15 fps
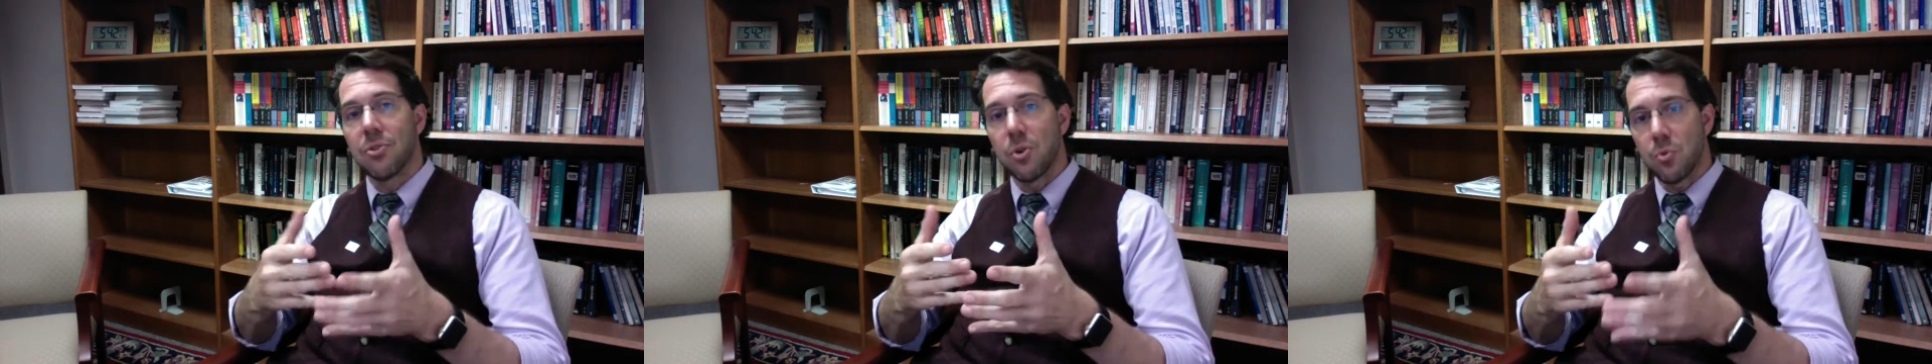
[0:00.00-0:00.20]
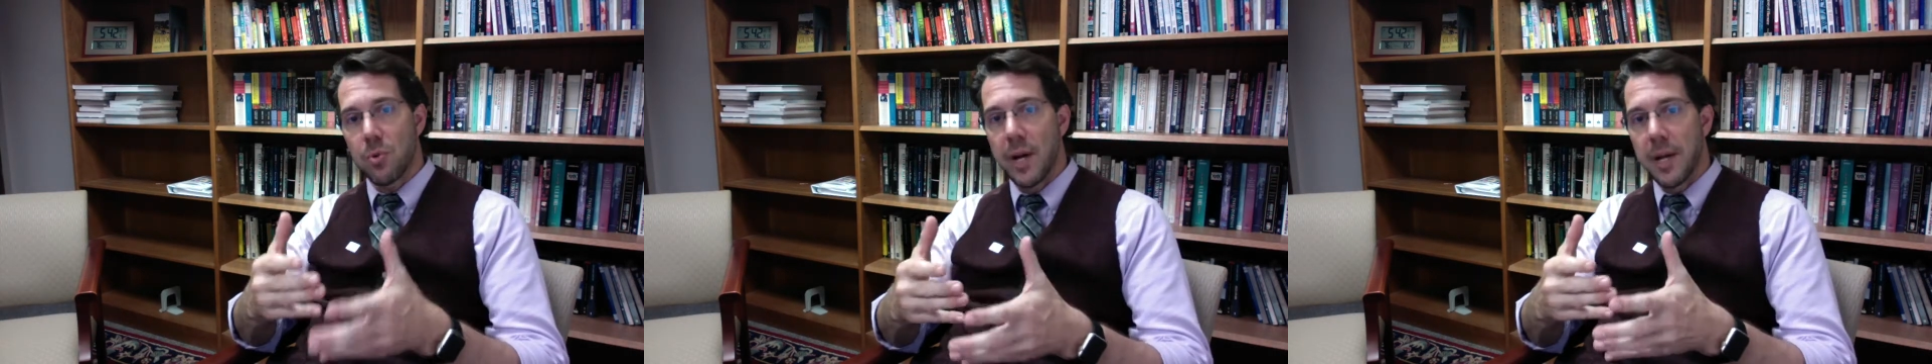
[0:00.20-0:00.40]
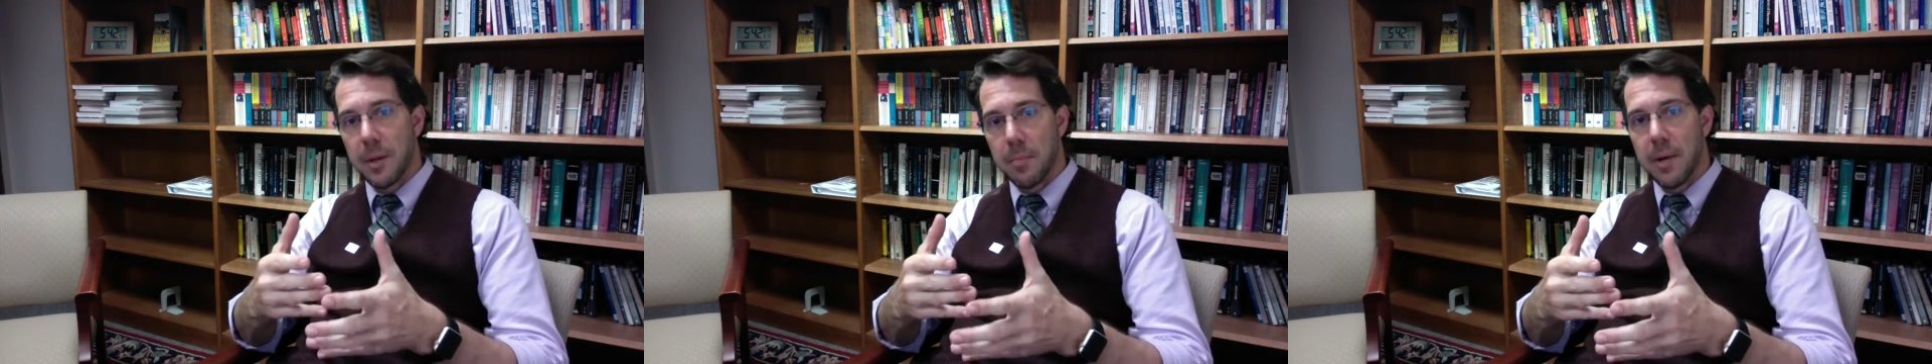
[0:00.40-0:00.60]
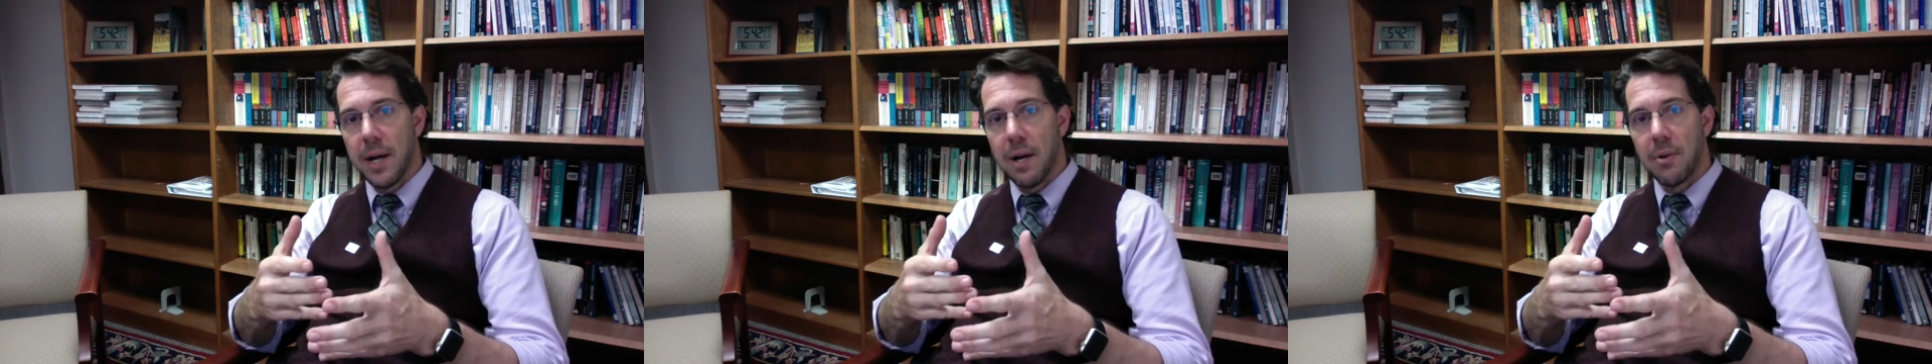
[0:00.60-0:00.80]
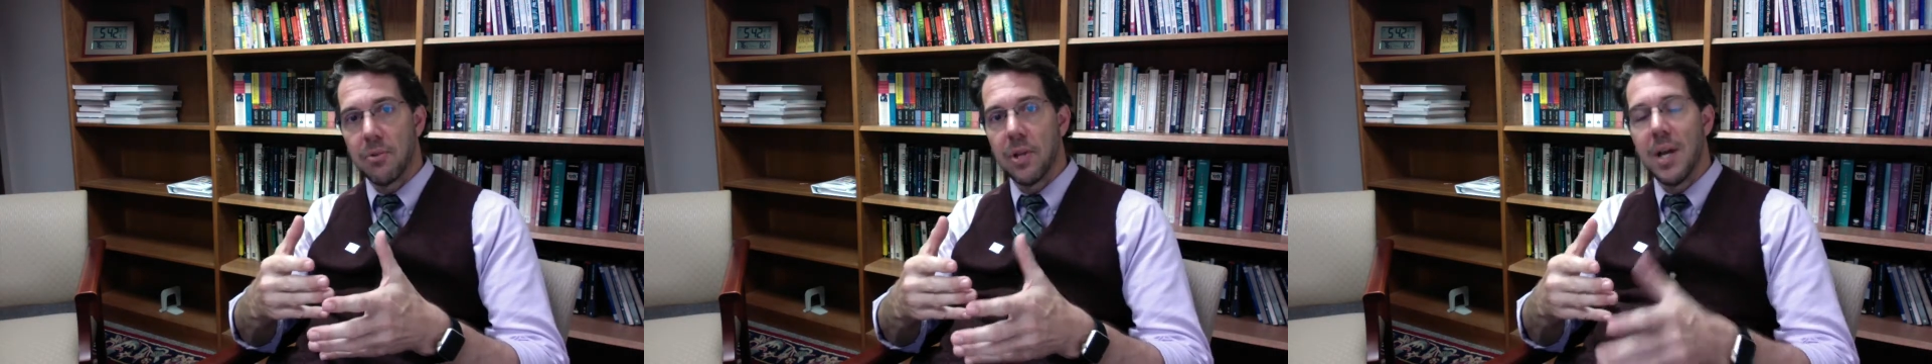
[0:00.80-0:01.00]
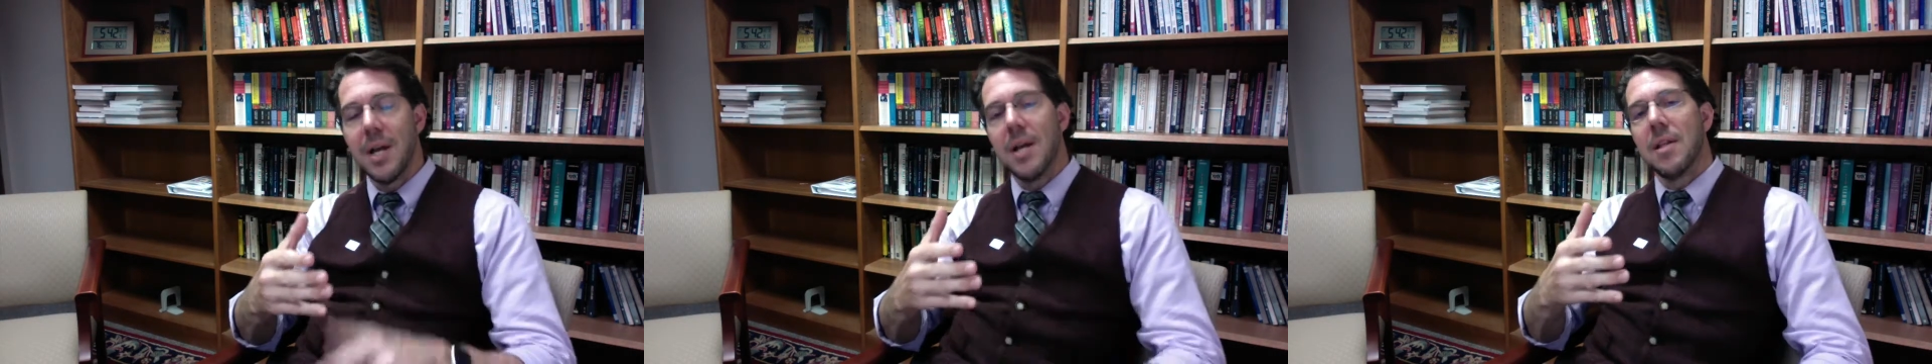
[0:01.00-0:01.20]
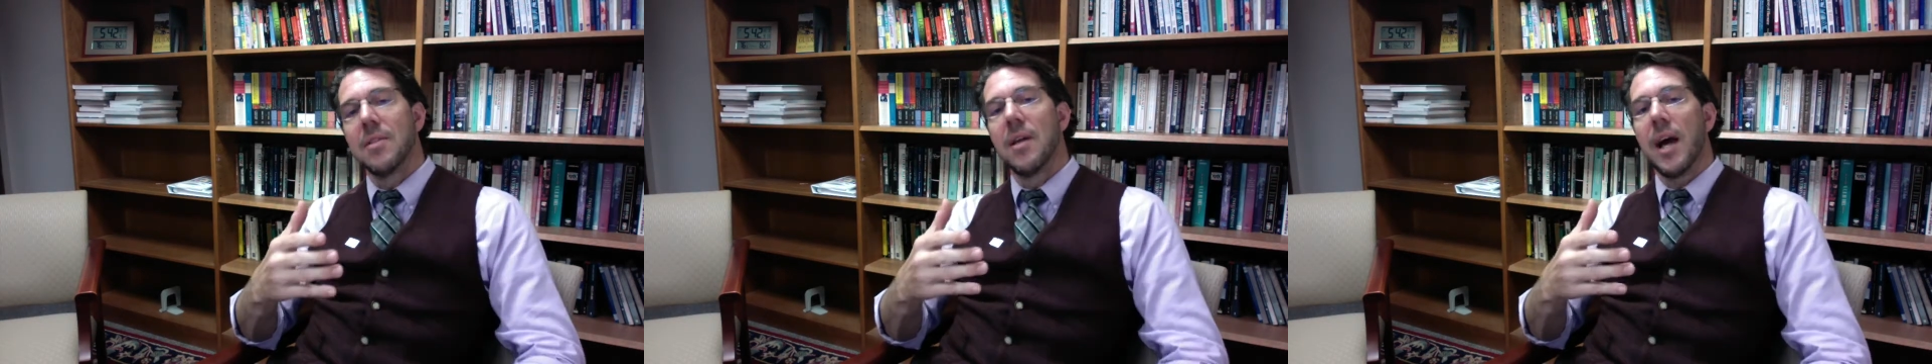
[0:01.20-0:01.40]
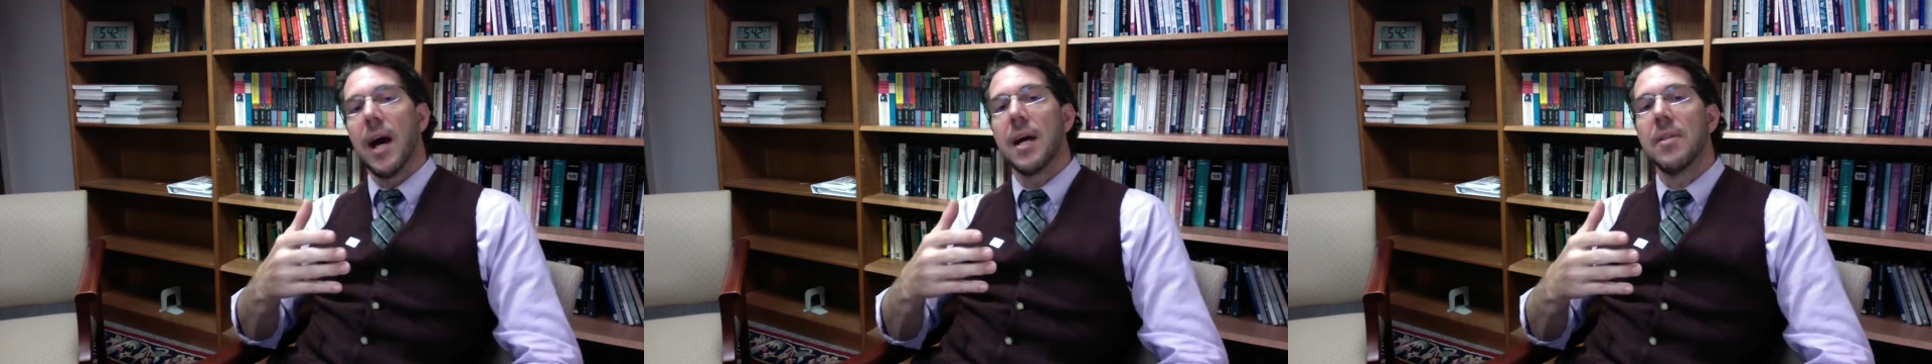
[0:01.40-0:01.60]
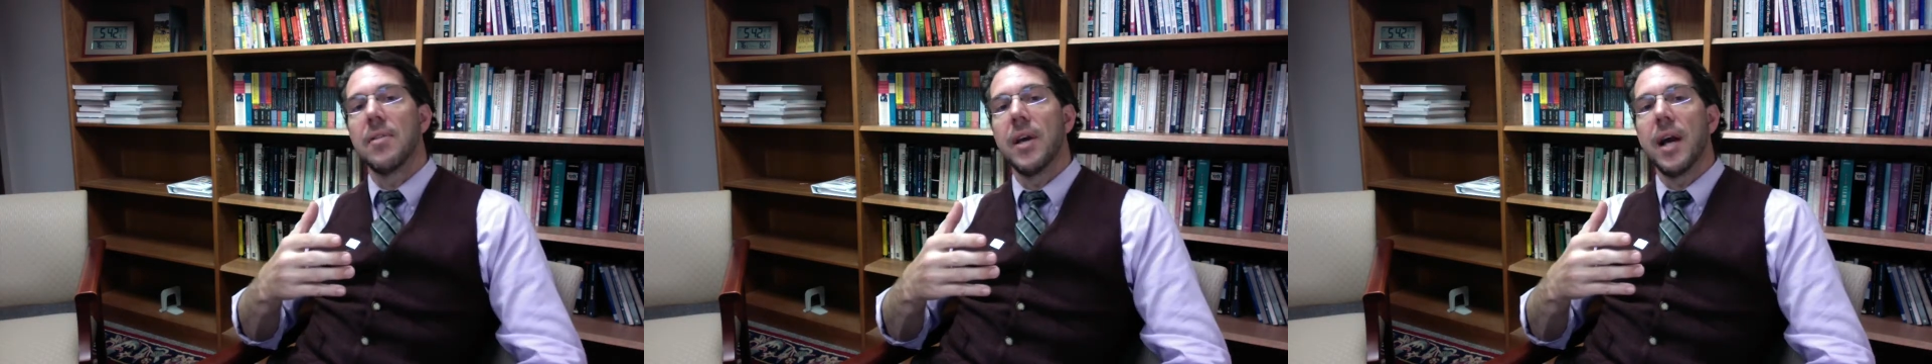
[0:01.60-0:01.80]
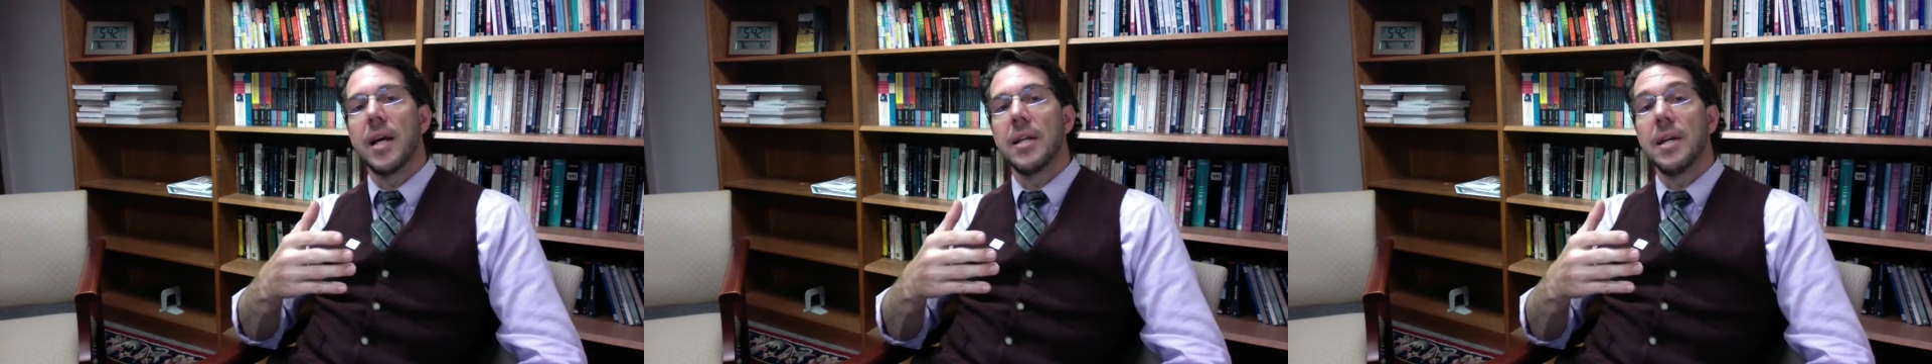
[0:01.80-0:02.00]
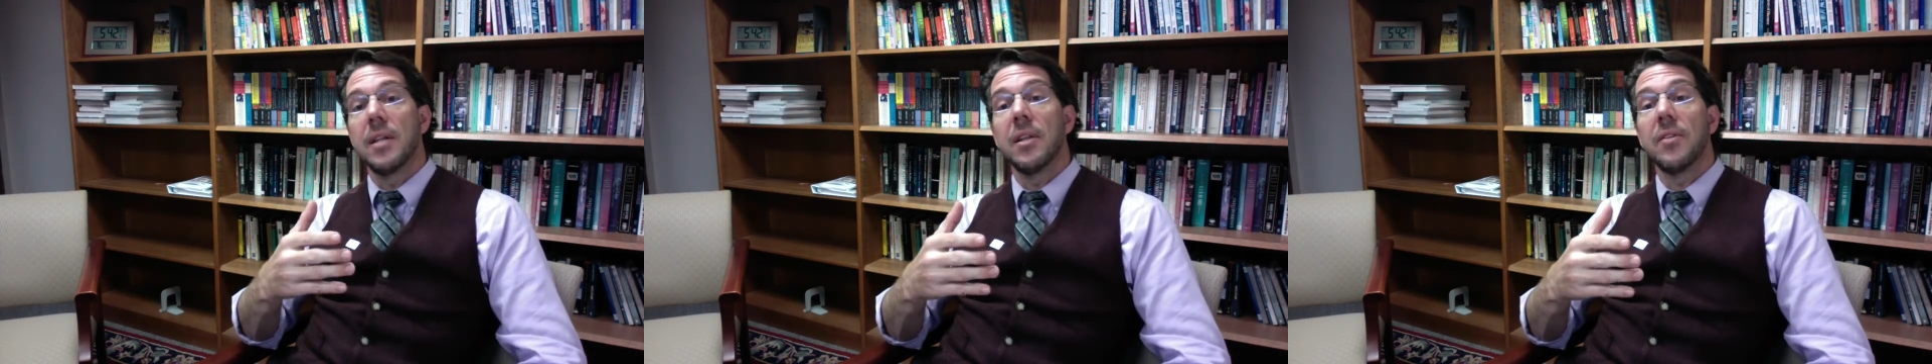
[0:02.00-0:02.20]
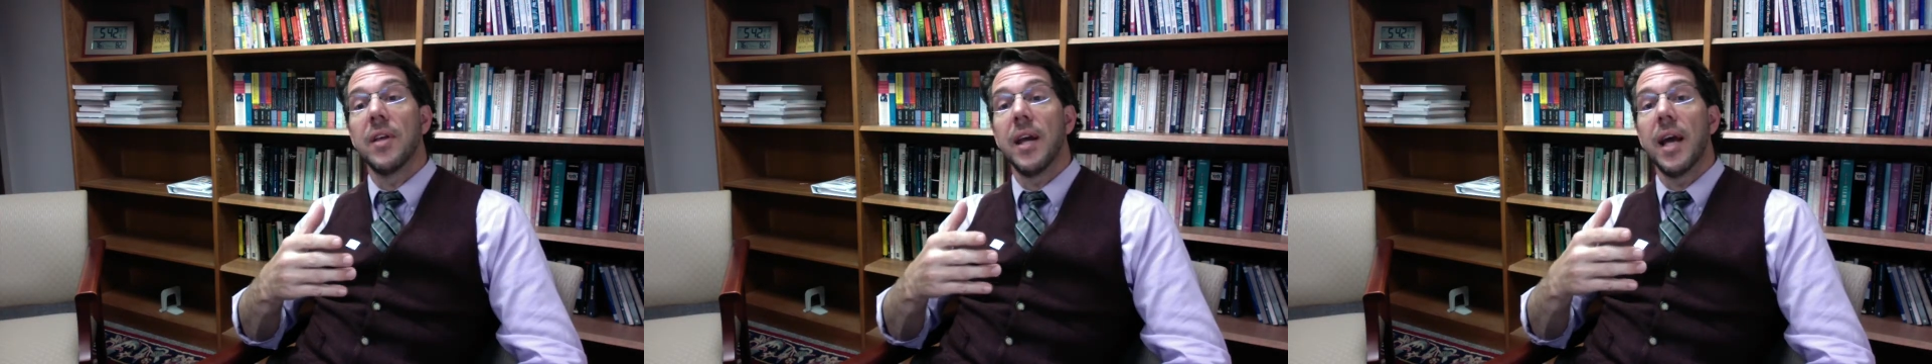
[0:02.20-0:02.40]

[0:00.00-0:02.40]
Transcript: to write about, the idea that they